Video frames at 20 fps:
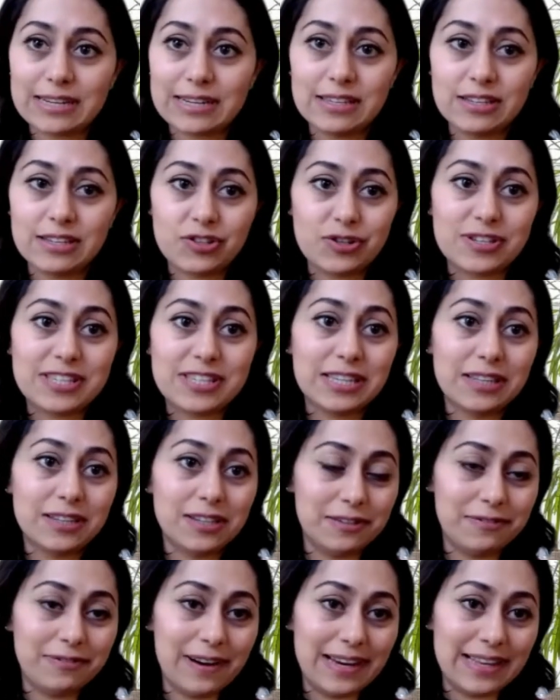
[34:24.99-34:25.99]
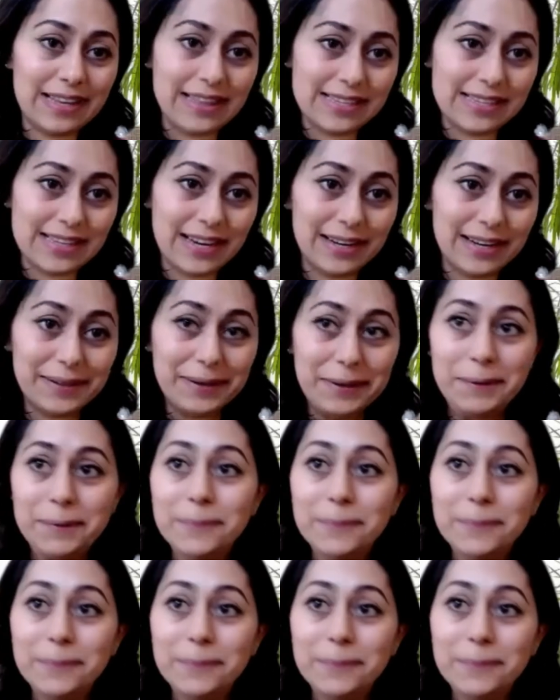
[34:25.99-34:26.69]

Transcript: So let's just solidify this, Hung.